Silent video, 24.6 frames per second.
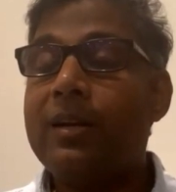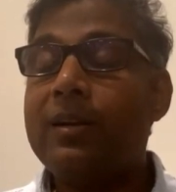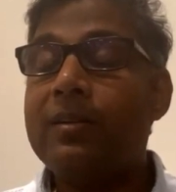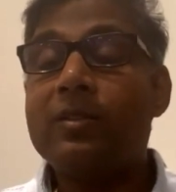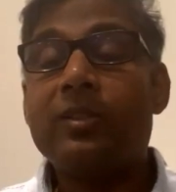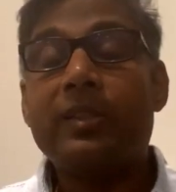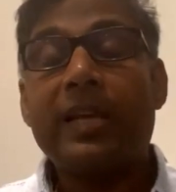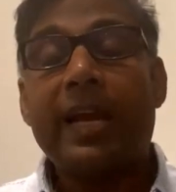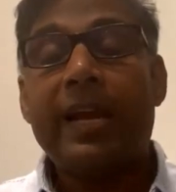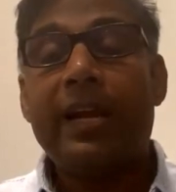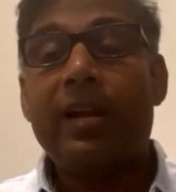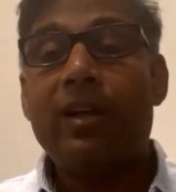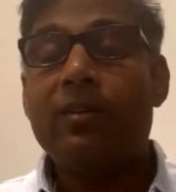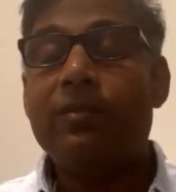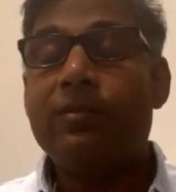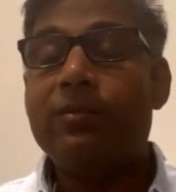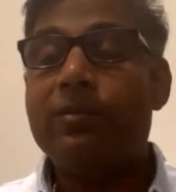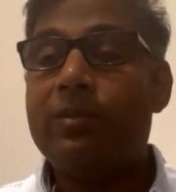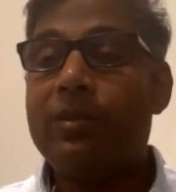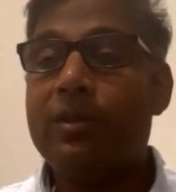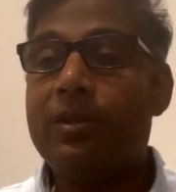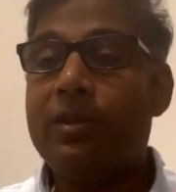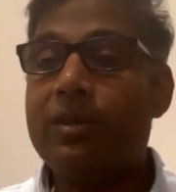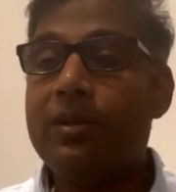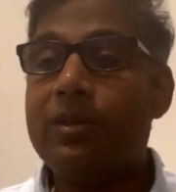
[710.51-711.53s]
side of
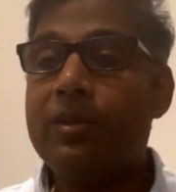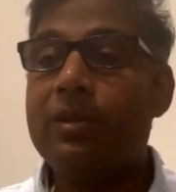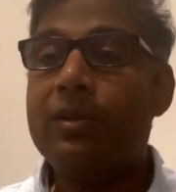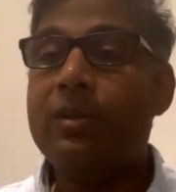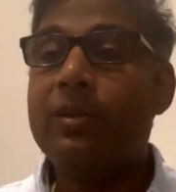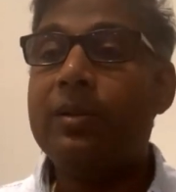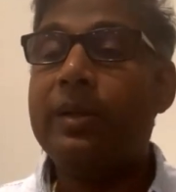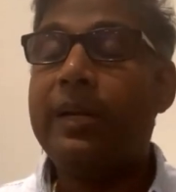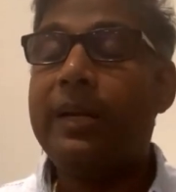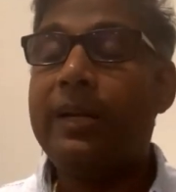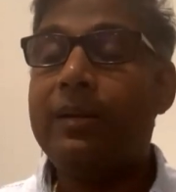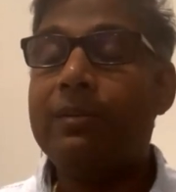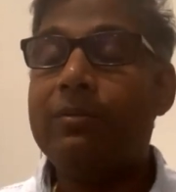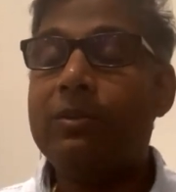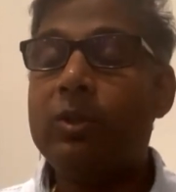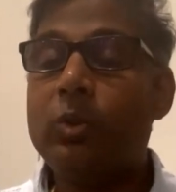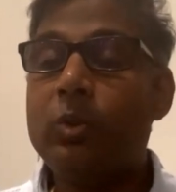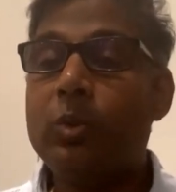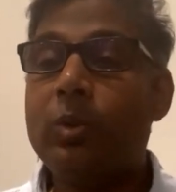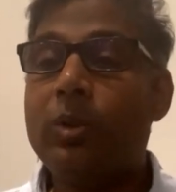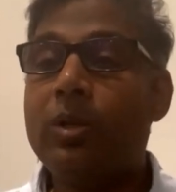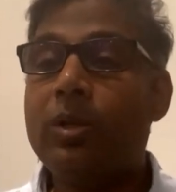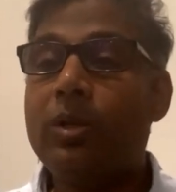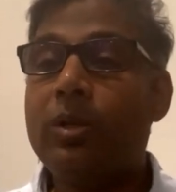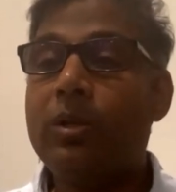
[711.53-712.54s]
the
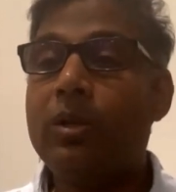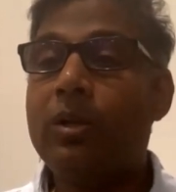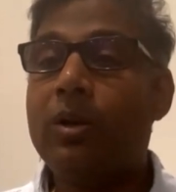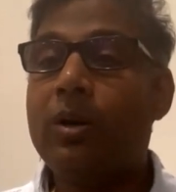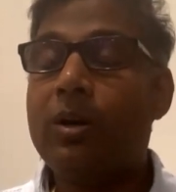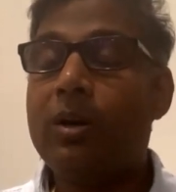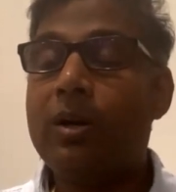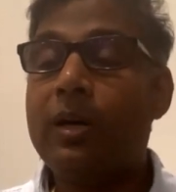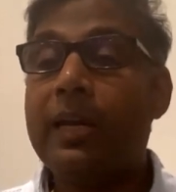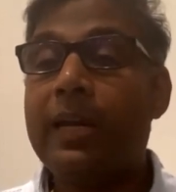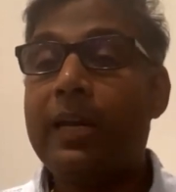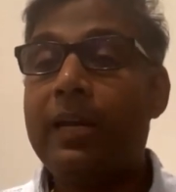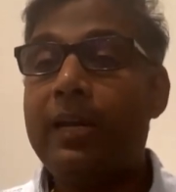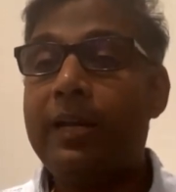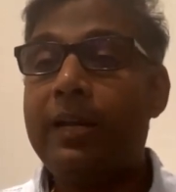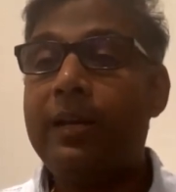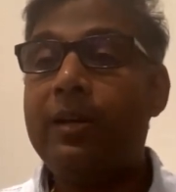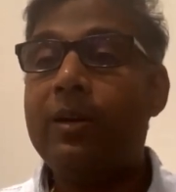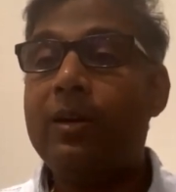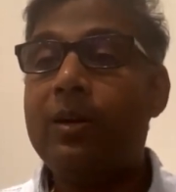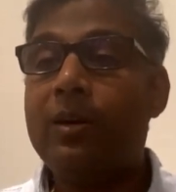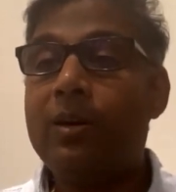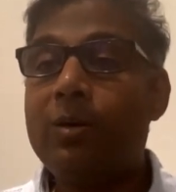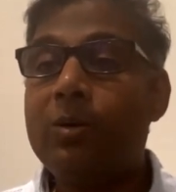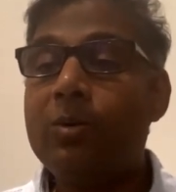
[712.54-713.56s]
individual or a
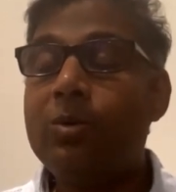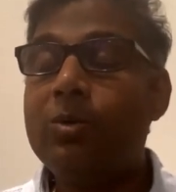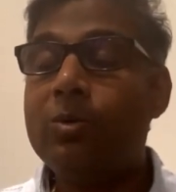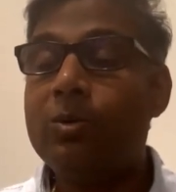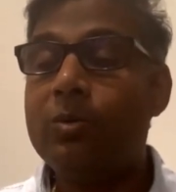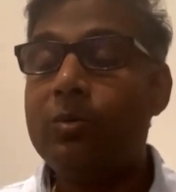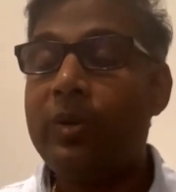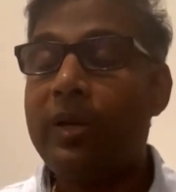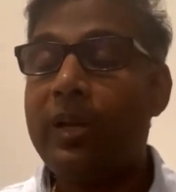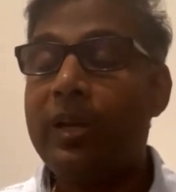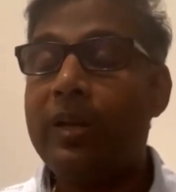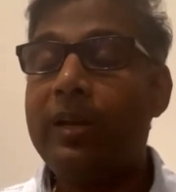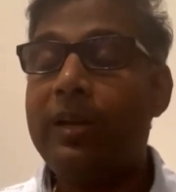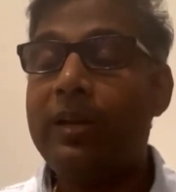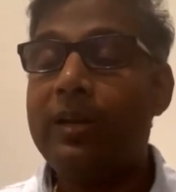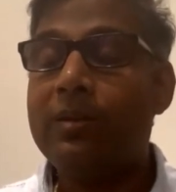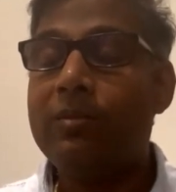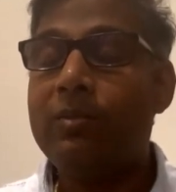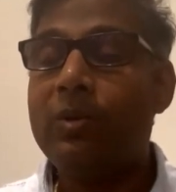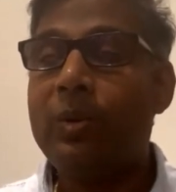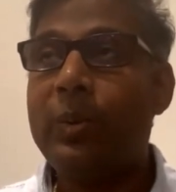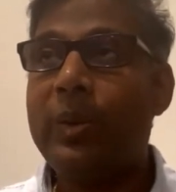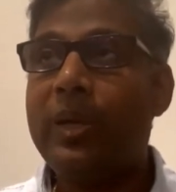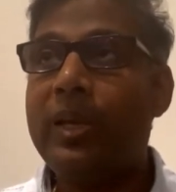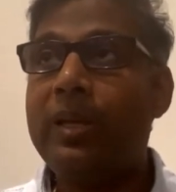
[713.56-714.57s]
leader who we are
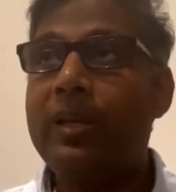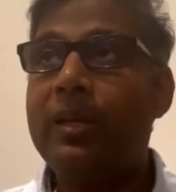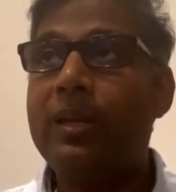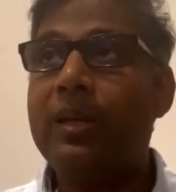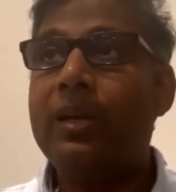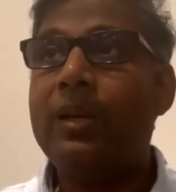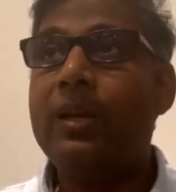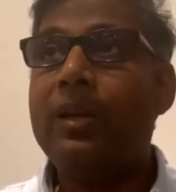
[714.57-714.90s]
interviewing.